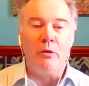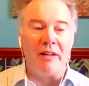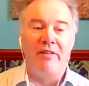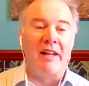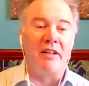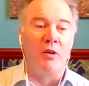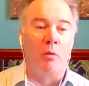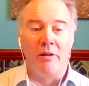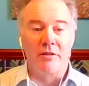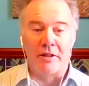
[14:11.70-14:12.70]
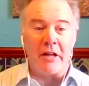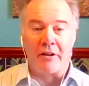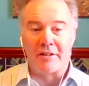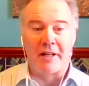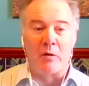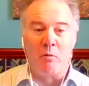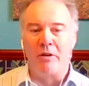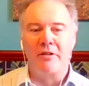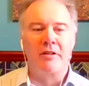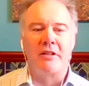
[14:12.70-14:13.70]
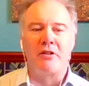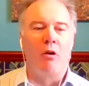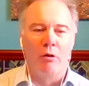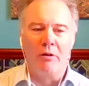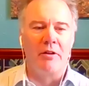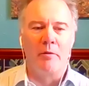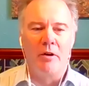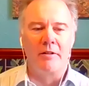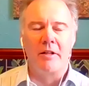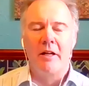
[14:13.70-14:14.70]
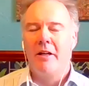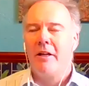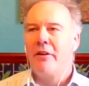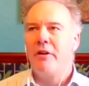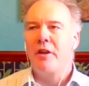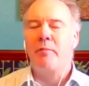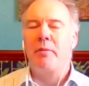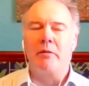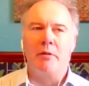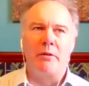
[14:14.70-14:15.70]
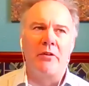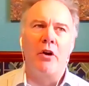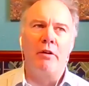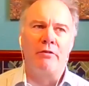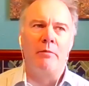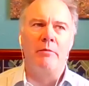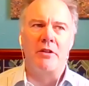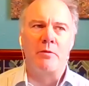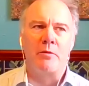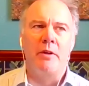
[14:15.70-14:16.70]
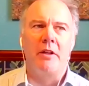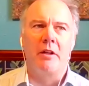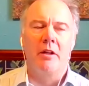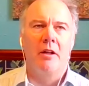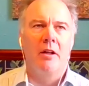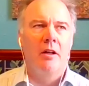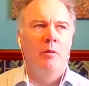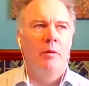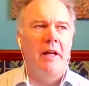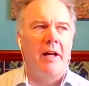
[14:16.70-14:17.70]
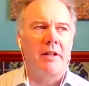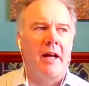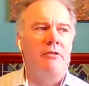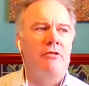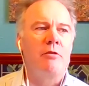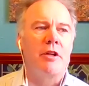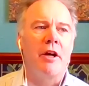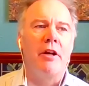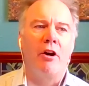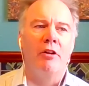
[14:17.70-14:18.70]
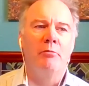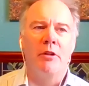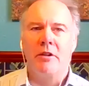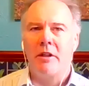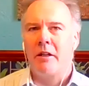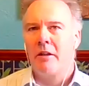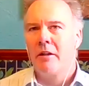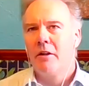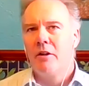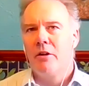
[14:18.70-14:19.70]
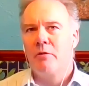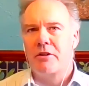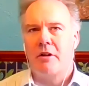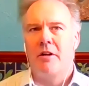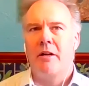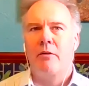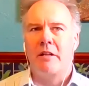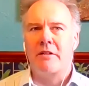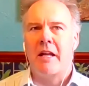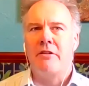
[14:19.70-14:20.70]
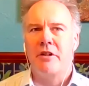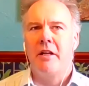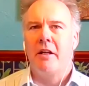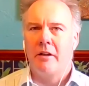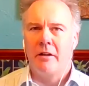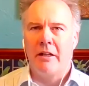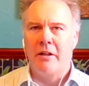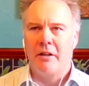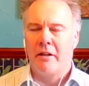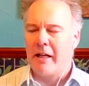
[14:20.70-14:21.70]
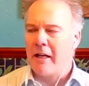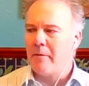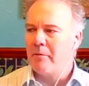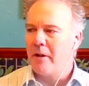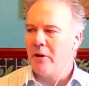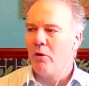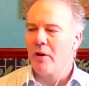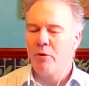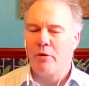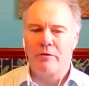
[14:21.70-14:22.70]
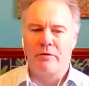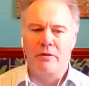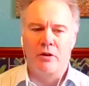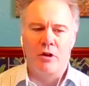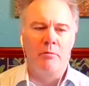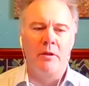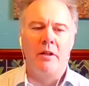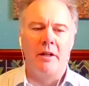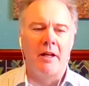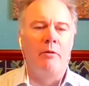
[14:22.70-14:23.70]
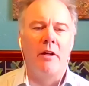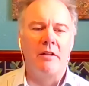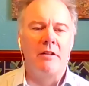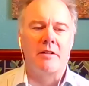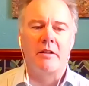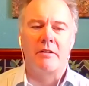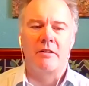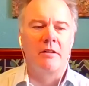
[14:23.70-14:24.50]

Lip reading: invented the onesie and are selling onesies all over the world. The other people that we've heard from this week, we had Andrew Turner on Monday, who started out as an engineer in an automotive company, and now he's